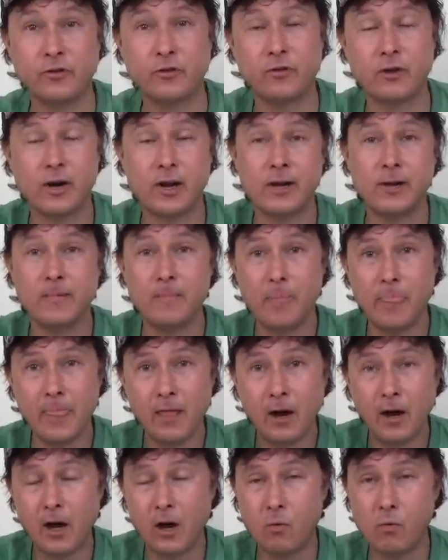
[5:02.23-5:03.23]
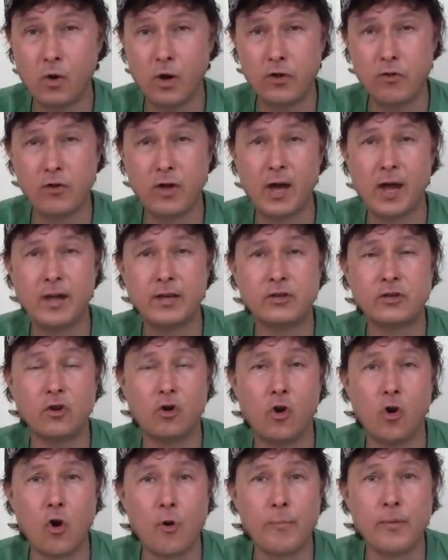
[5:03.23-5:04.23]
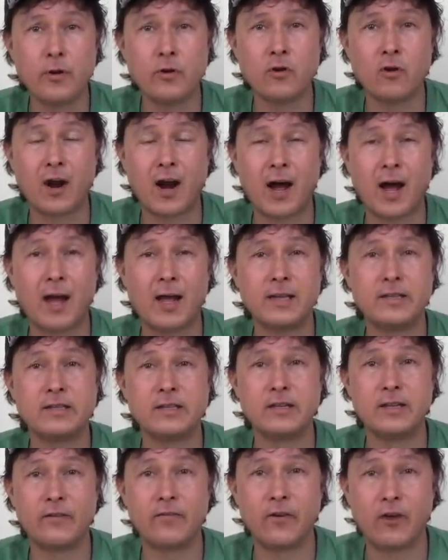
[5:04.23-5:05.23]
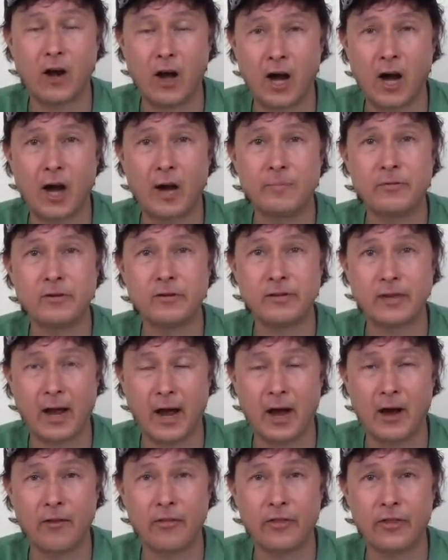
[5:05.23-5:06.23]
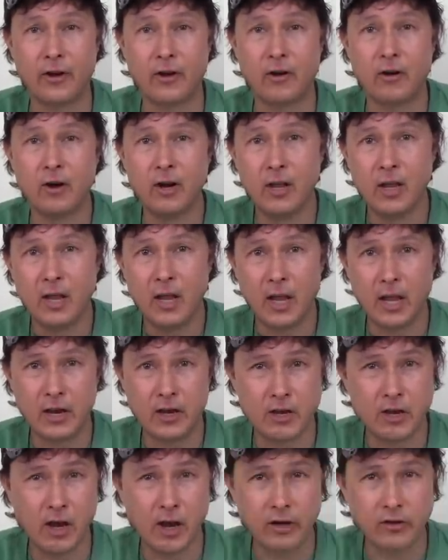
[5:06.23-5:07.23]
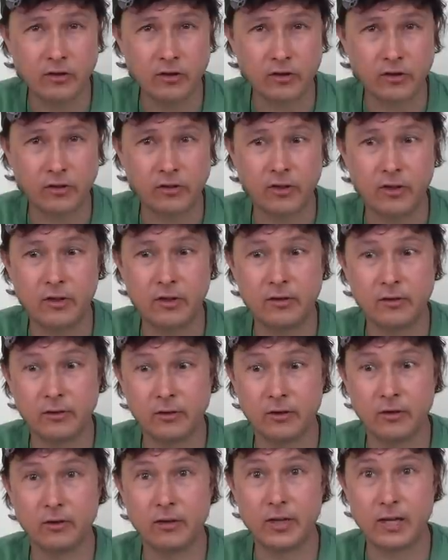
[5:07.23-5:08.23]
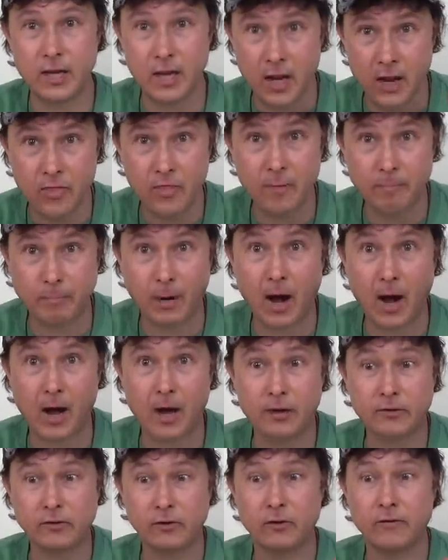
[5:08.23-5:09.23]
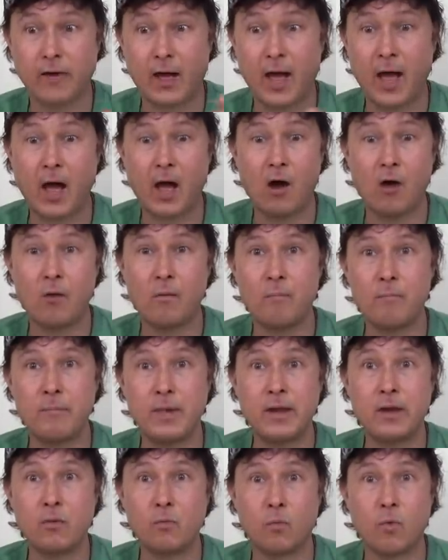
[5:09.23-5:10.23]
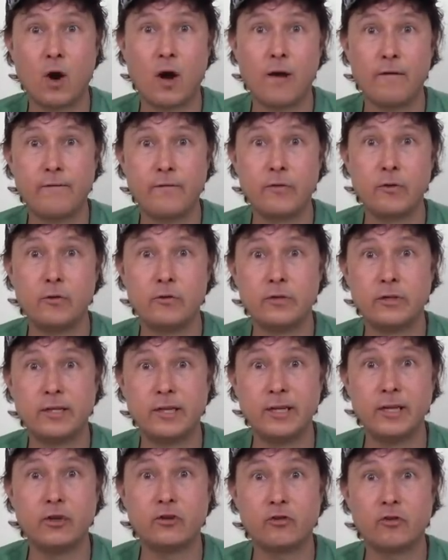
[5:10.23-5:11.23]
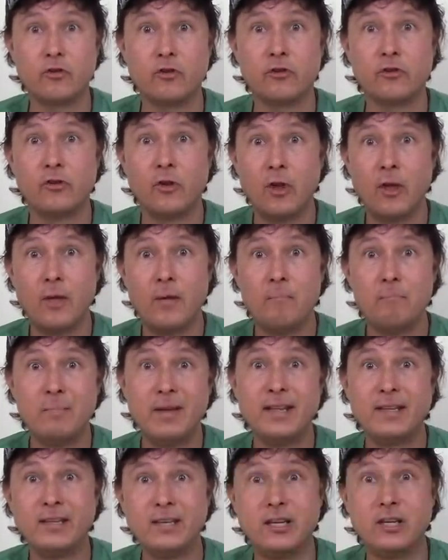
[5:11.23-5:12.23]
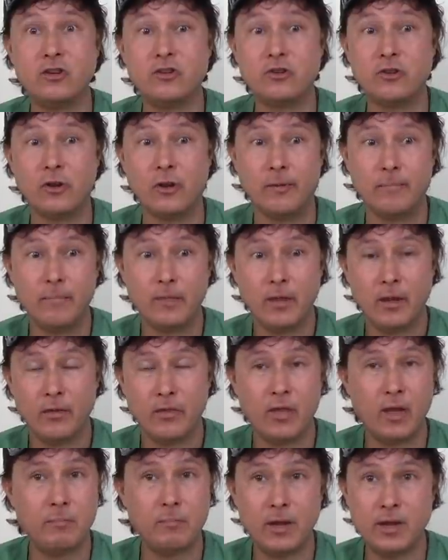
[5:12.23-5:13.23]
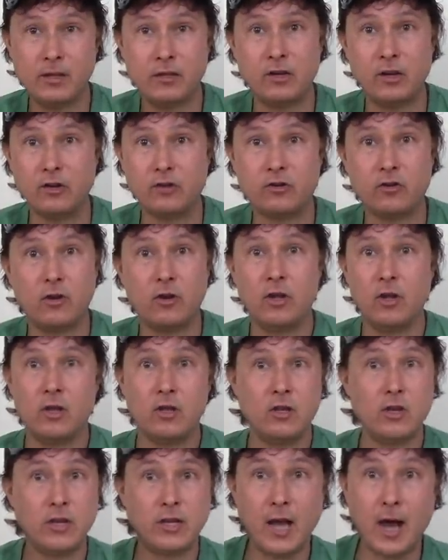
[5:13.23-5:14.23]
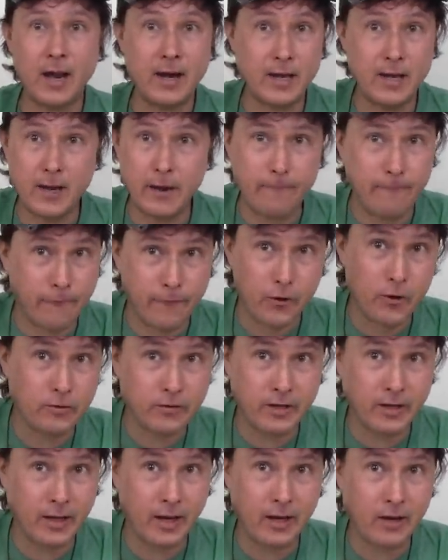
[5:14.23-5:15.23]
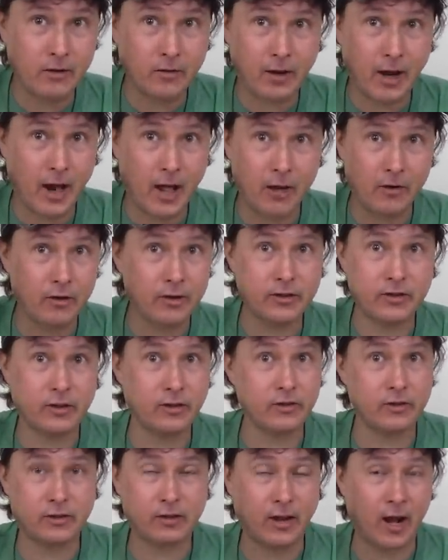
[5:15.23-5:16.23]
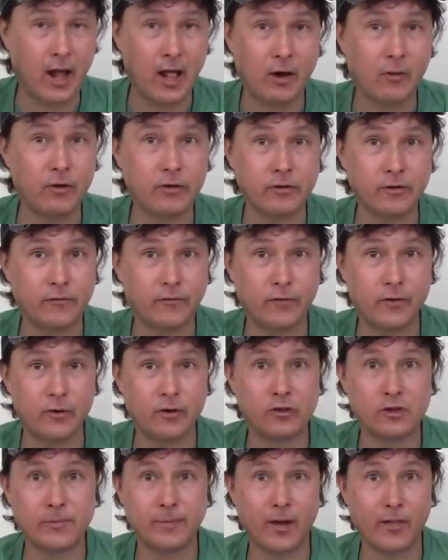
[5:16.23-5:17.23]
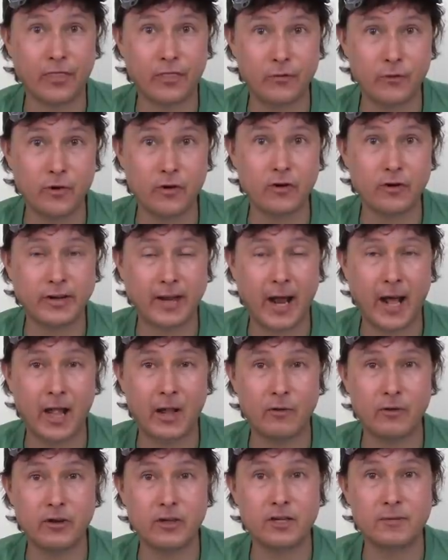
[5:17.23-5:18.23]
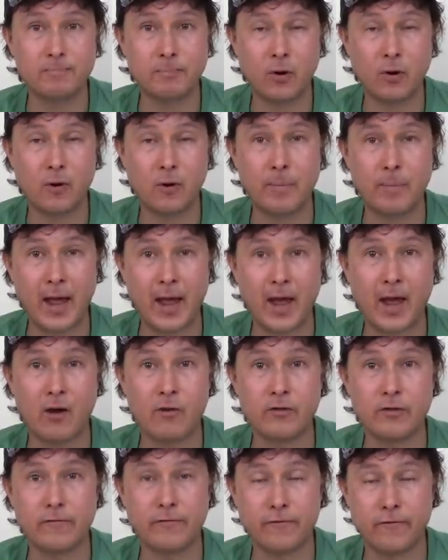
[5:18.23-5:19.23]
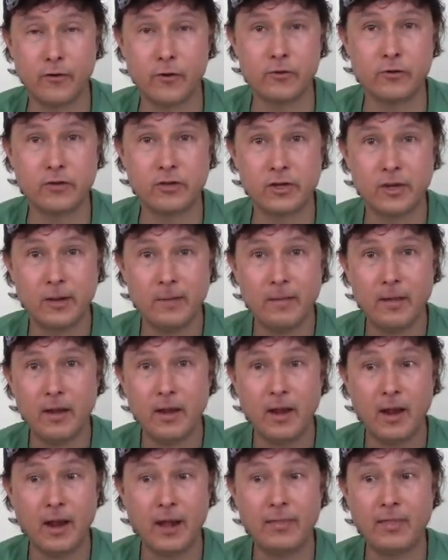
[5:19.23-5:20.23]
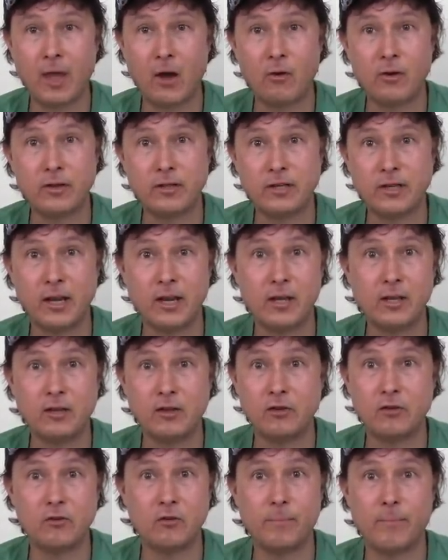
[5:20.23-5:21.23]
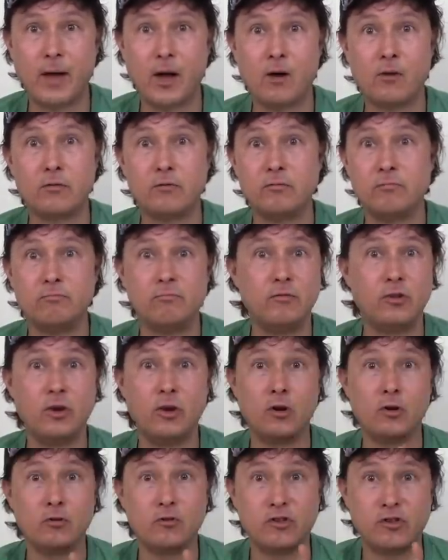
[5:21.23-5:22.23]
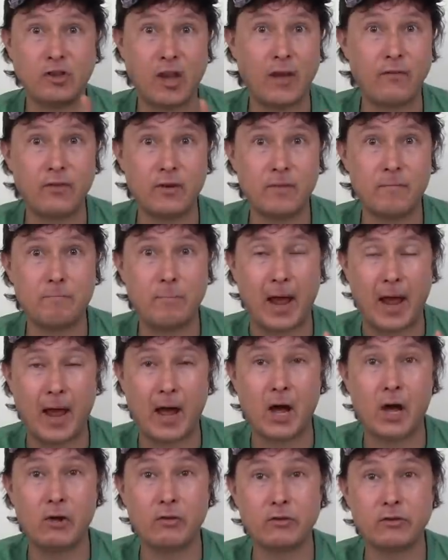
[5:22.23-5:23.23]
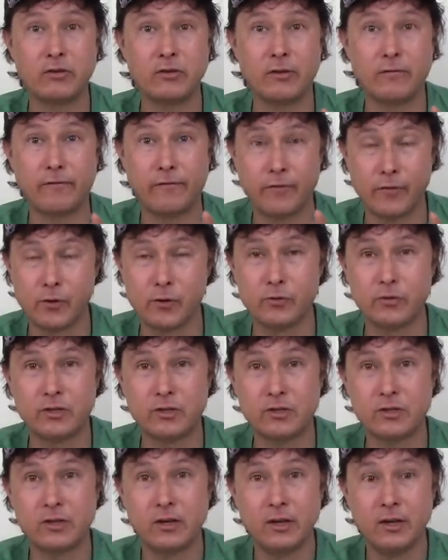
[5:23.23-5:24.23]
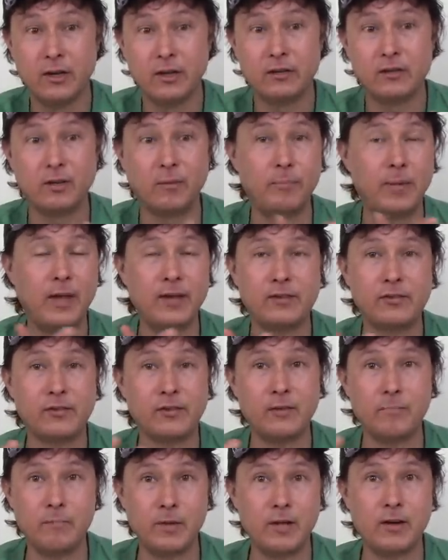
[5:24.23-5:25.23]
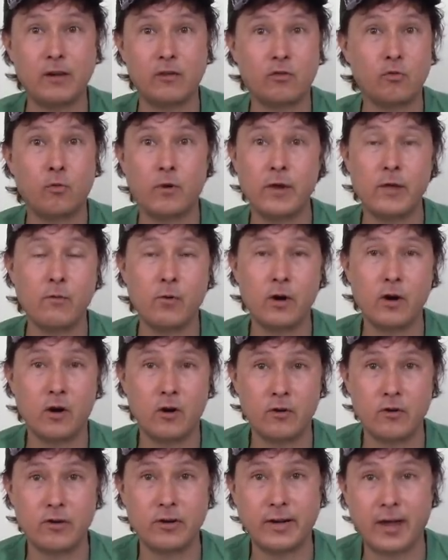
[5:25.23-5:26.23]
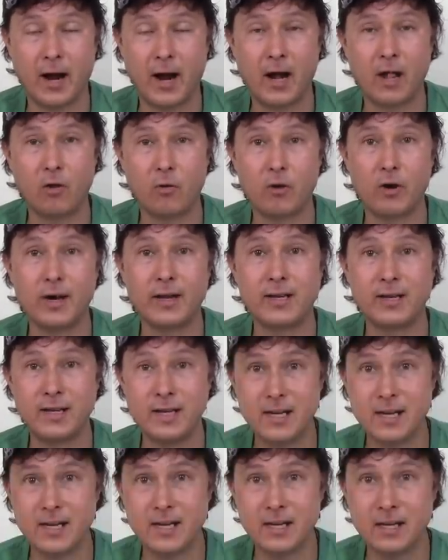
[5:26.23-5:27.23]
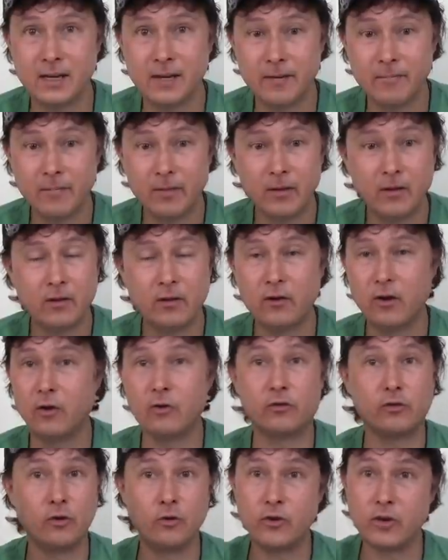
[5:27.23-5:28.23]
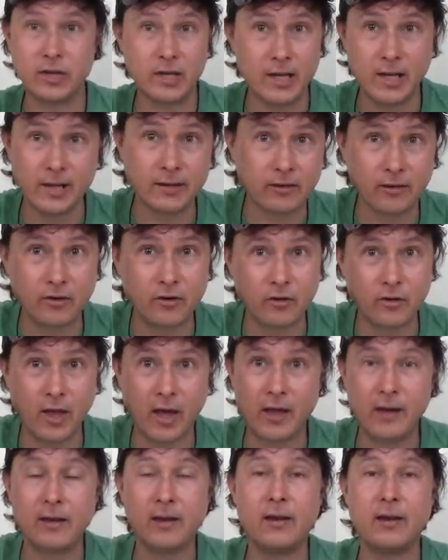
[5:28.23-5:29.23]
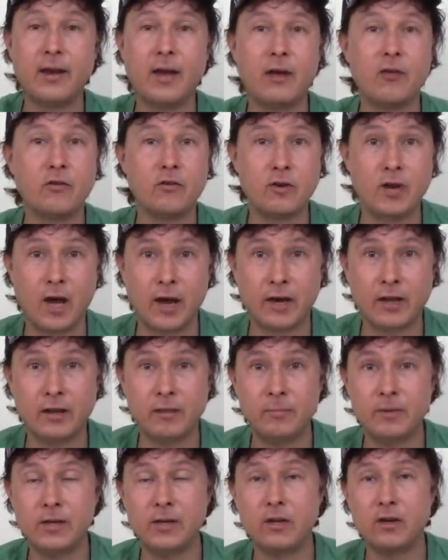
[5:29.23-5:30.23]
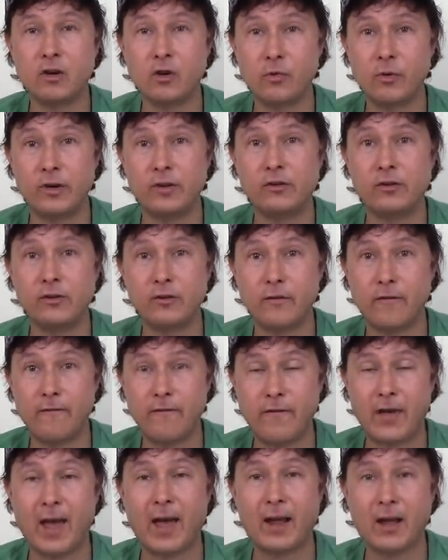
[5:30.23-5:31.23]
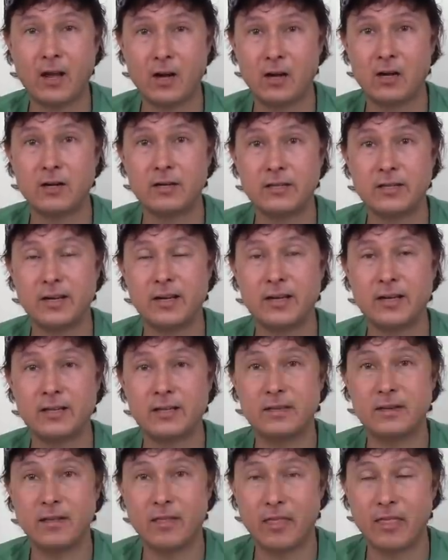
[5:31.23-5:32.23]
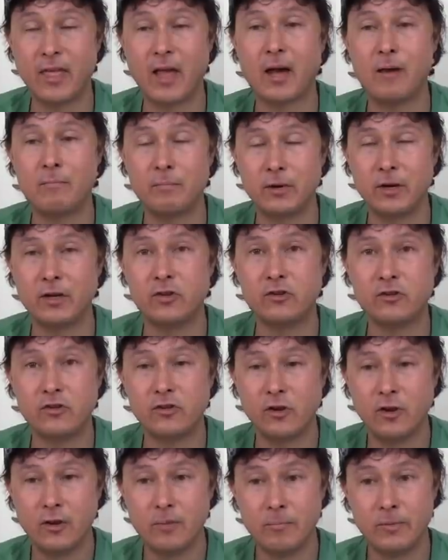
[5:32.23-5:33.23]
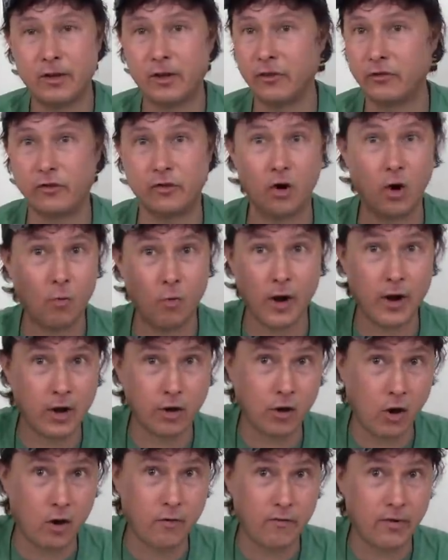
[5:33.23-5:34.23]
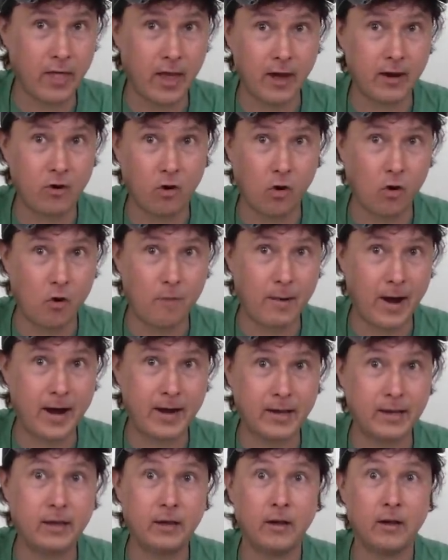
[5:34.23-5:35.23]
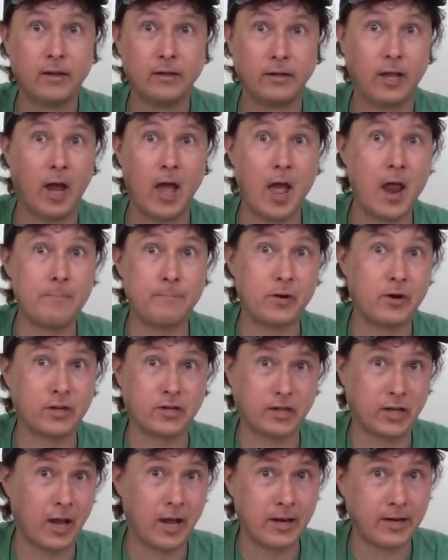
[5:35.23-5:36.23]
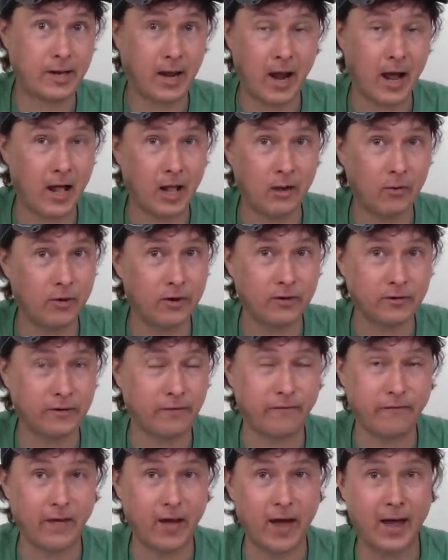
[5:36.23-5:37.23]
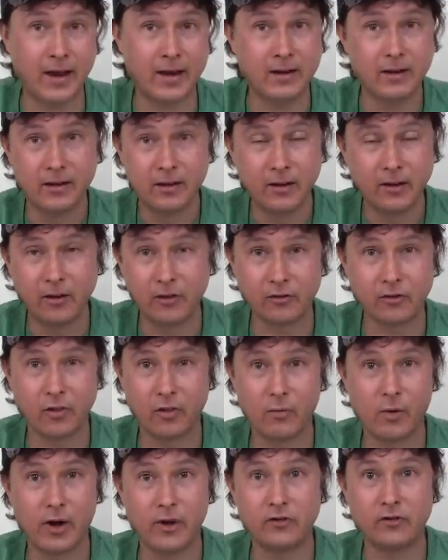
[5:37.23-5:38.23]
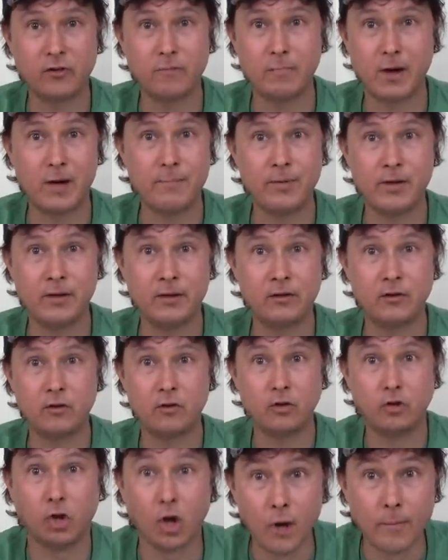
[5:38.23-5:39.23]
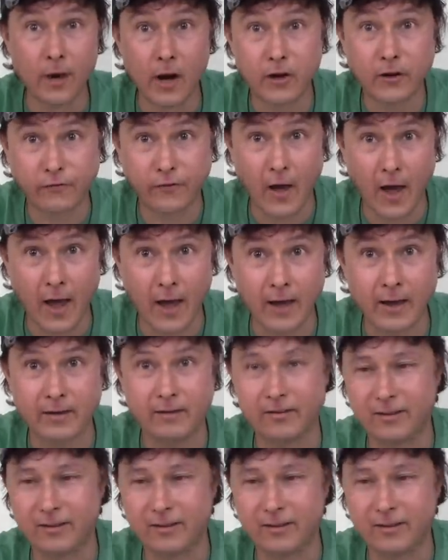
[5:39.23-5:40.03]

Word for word: right? I want you guys to open your eyes to different options out there and not just think literally in the box of how many raw food teachers may teach you. They may teach you, you got to eat fruit to get your calories because calories in fruit is about 300 calories per pound of fruit. And that would take you about, you know, seven pounds of fruits to basically meet a 2100 caloric need you know, so you could easily do that, and now you're not going to be increasing your fat content that much because you don't want to go over that almighty 10% calories of fat because otherwise you might be eating too much fat.